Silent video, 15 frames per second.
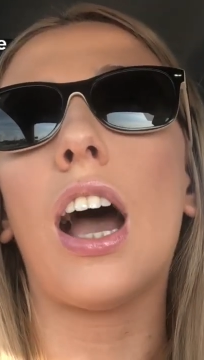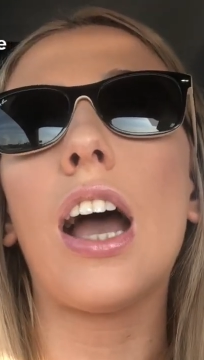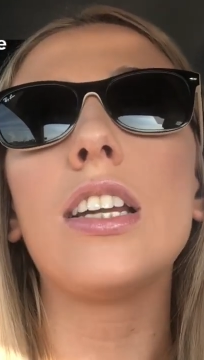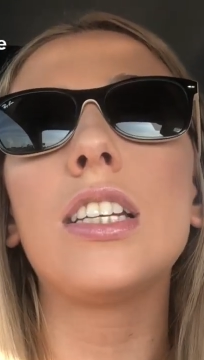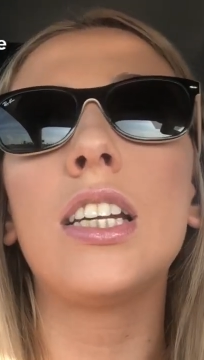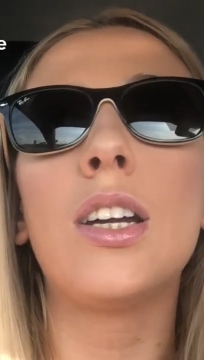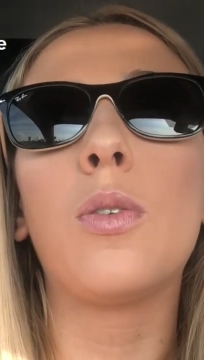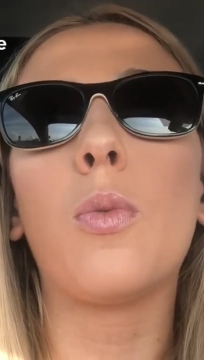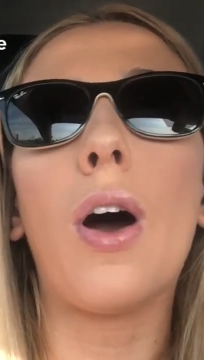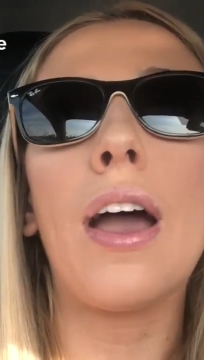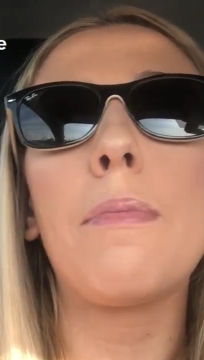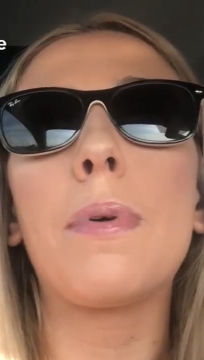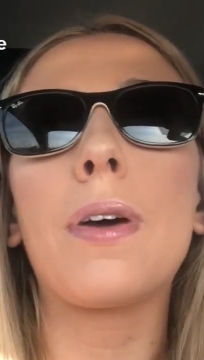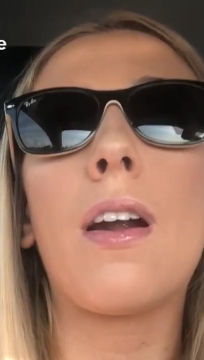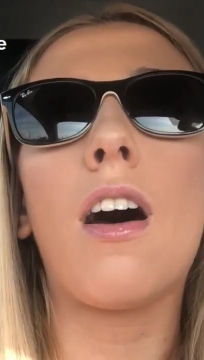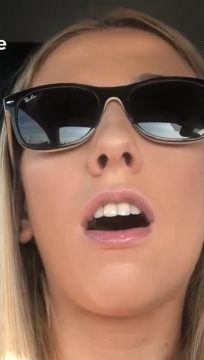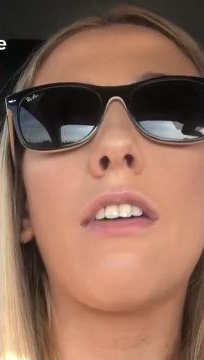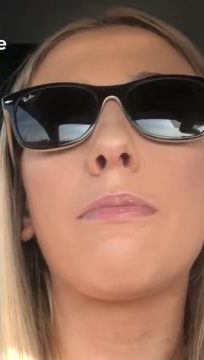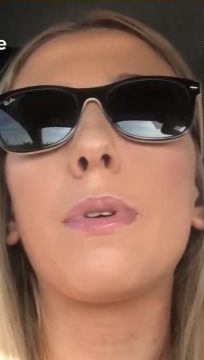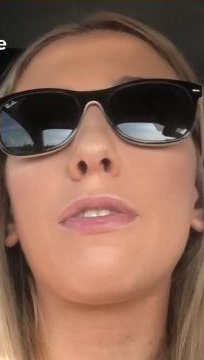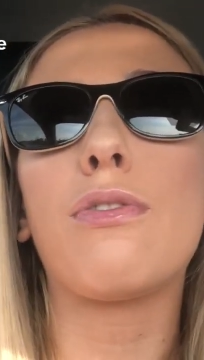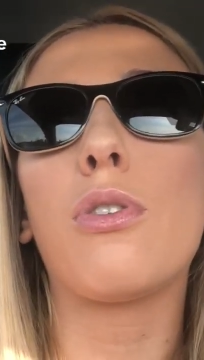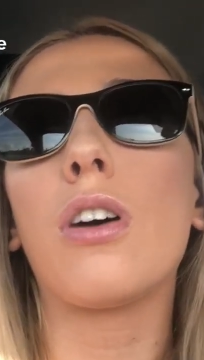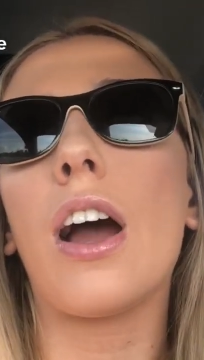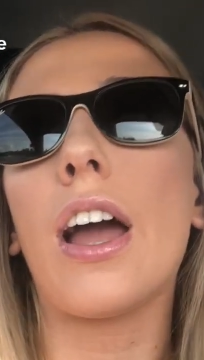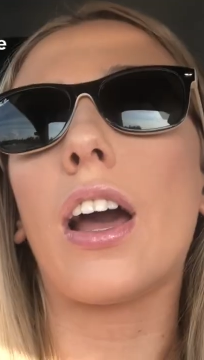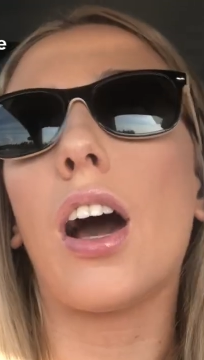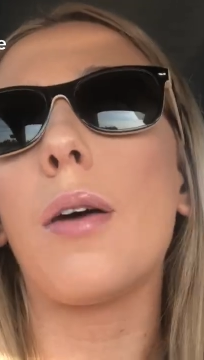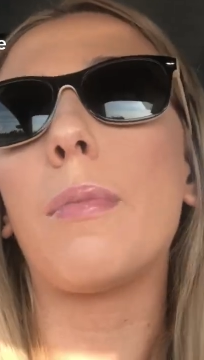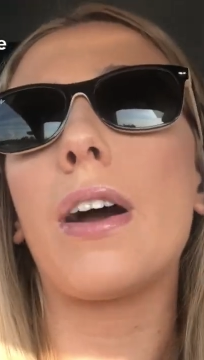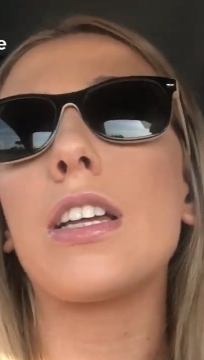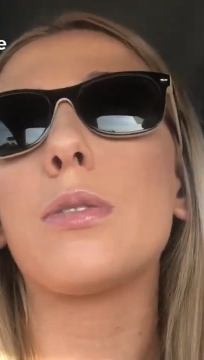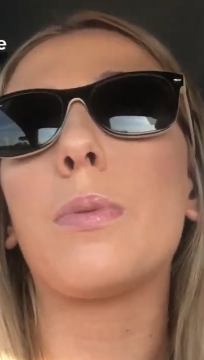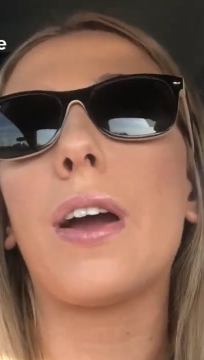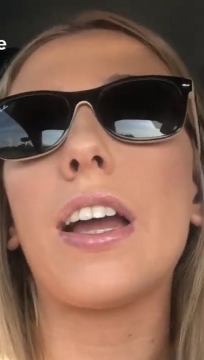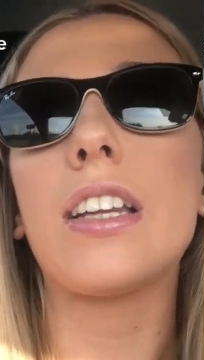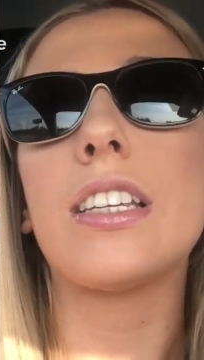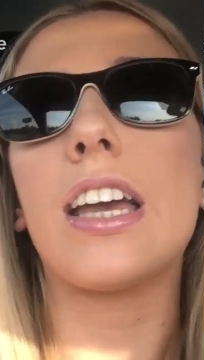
I didn't wipe it off before I got my spray